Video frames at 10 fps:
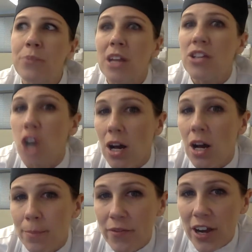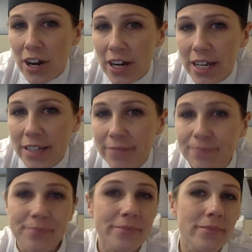chocolate Bavarian,
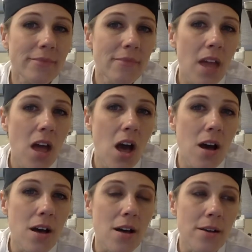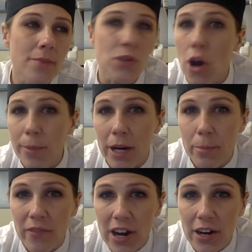strawberry
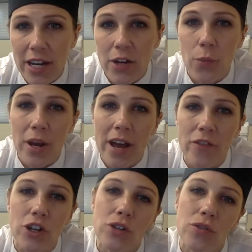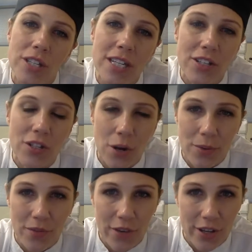Bavarian, whatever. You just need to start
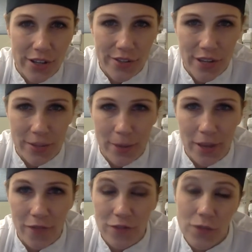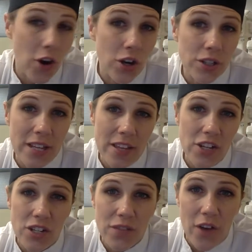with the vanilla sauce base first, and then
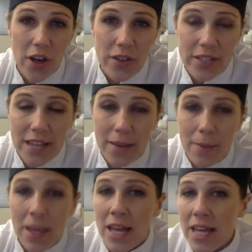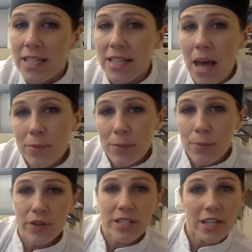you just follow the same steps
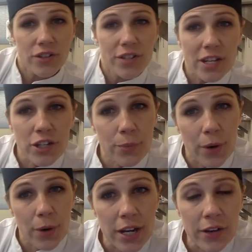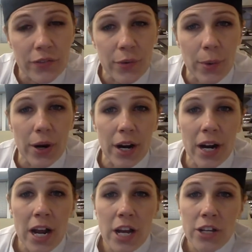and procedures that you would
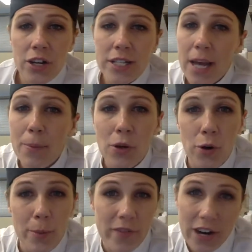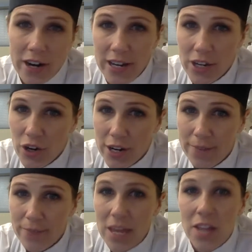for your typical Bavarian cream.
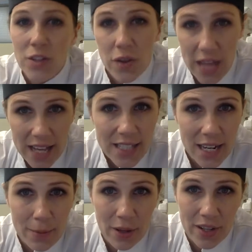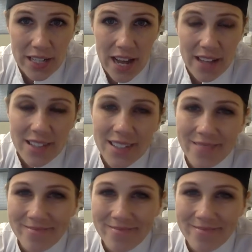So that's going to be on a test.